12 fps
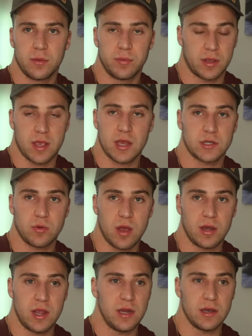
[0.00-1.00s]
But guess
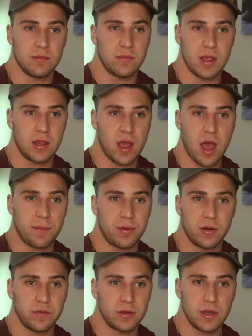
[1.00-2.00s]
what? He didn't make y'all
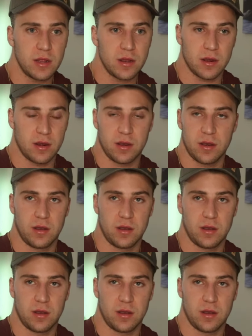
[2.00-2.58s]
perfect either.